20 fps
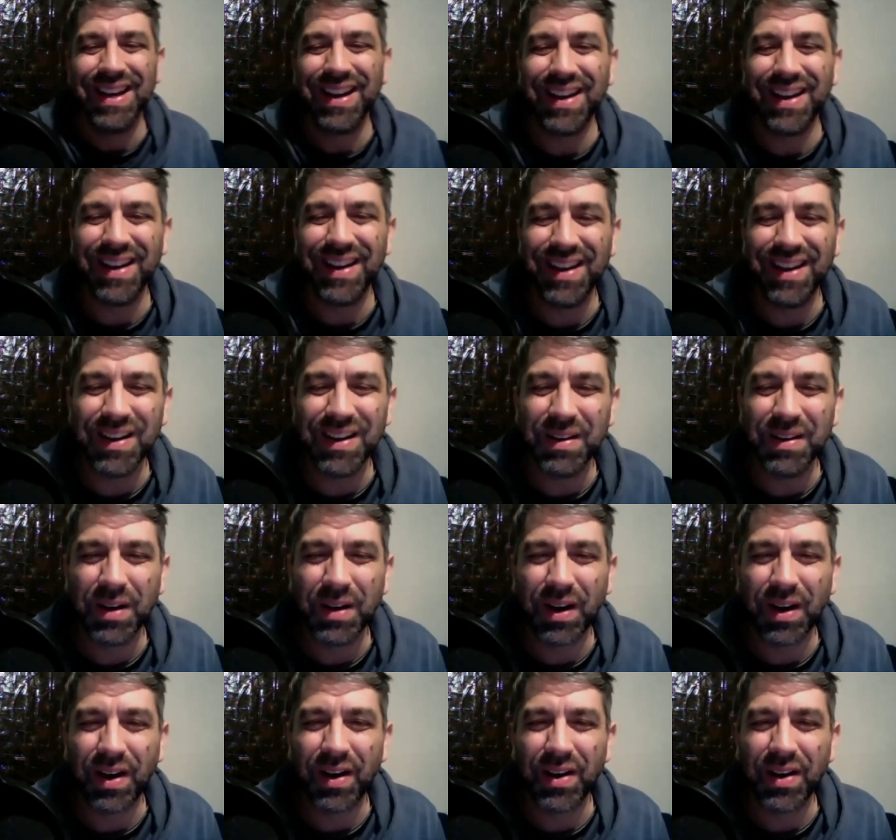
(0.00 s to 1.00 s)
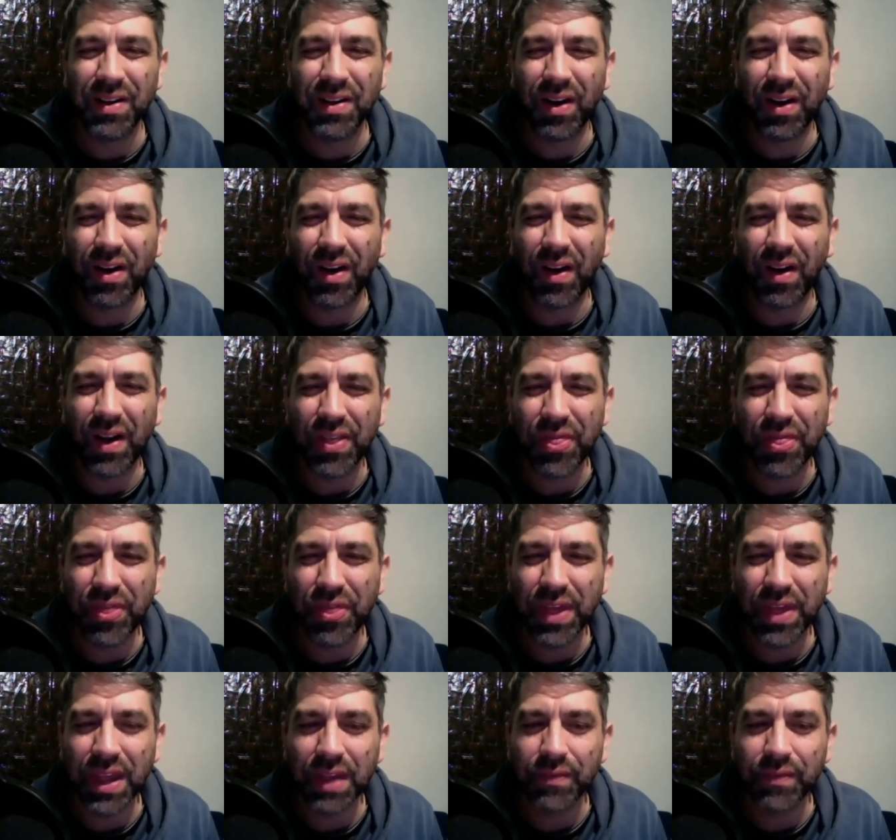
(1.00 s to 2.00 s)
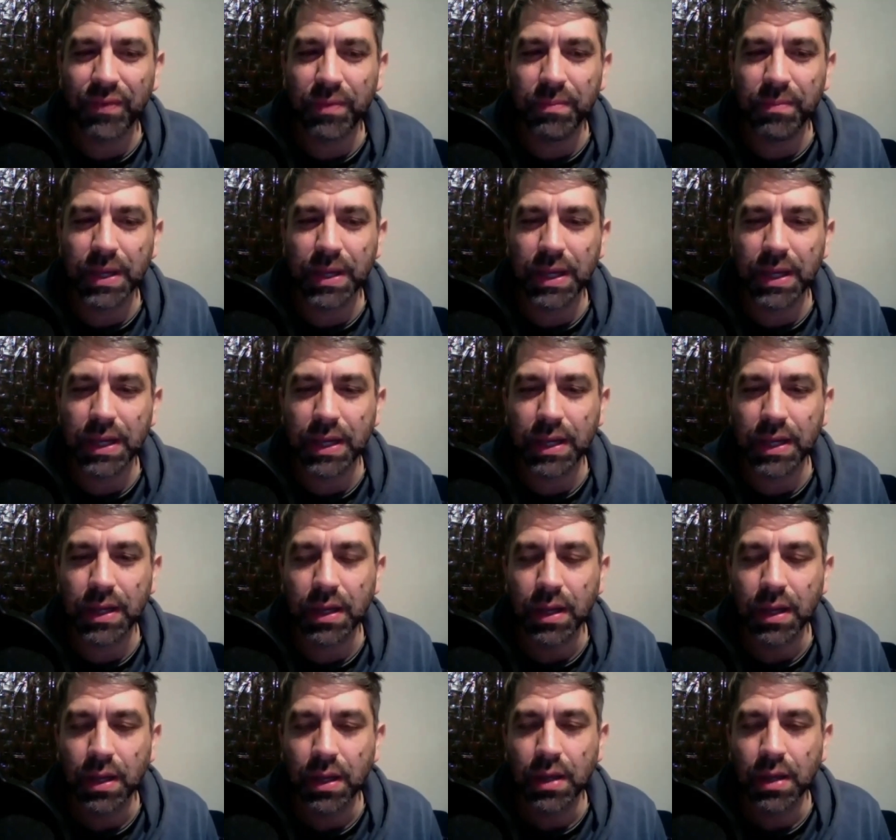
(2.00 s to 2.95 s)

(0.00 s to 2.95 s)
Uh, I think for me,